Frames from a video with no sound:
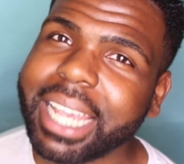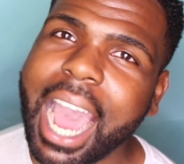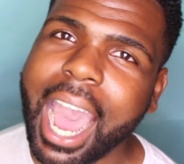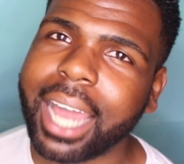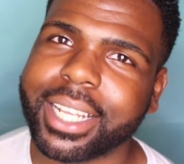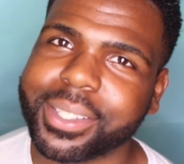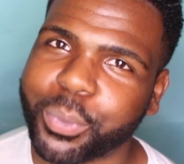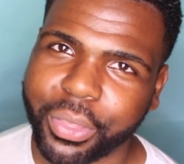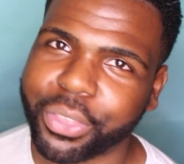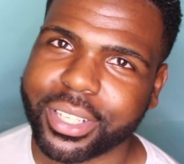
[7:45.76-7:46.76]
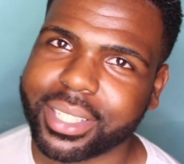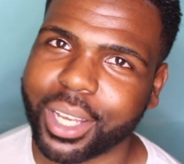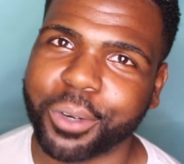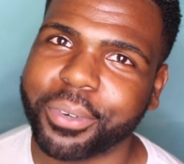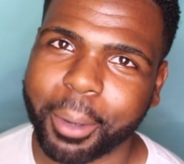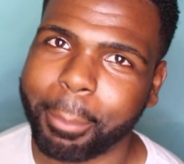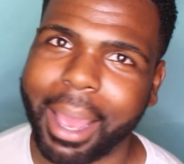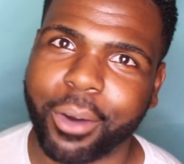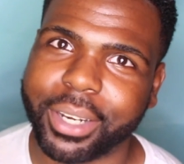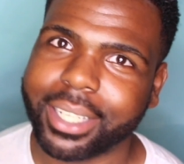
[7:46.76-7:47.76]
be honest with yourself
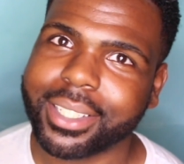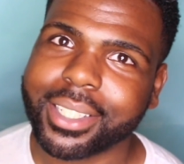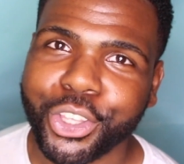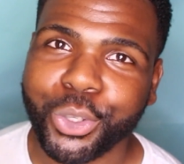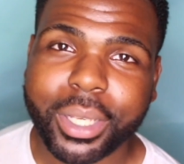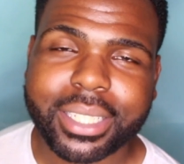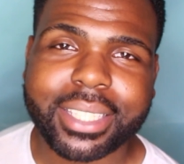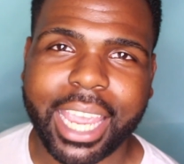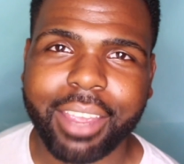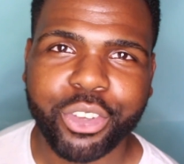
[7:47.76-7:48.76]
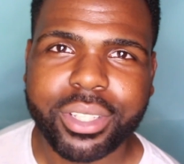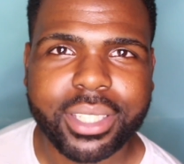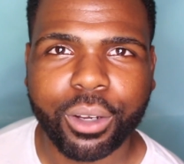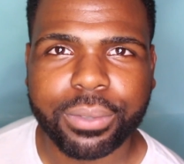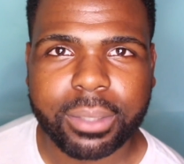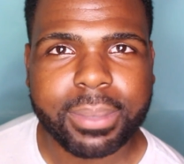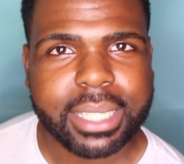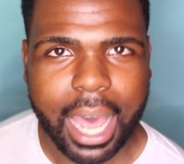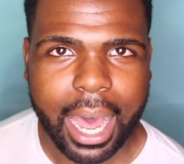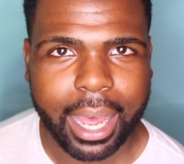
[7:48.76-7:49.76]
about it. You can save yourself some
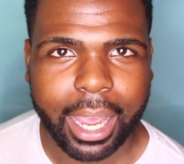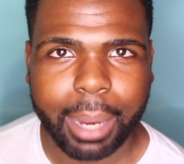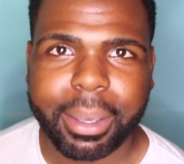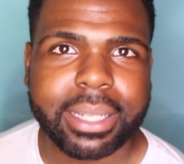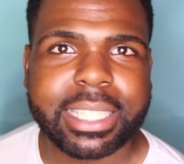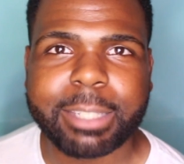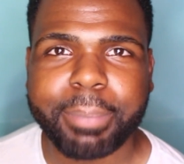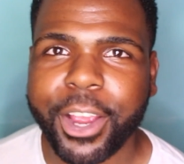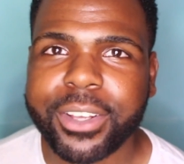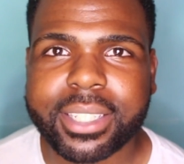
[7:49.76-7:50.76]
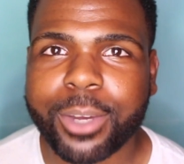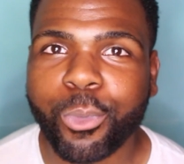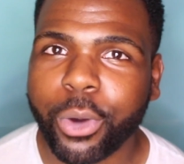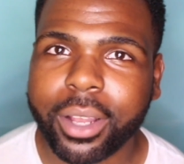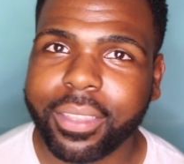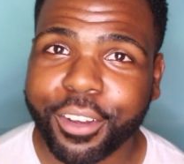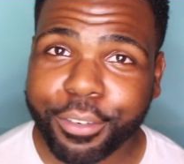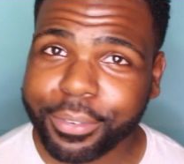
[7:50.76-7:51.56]
time and spare someone their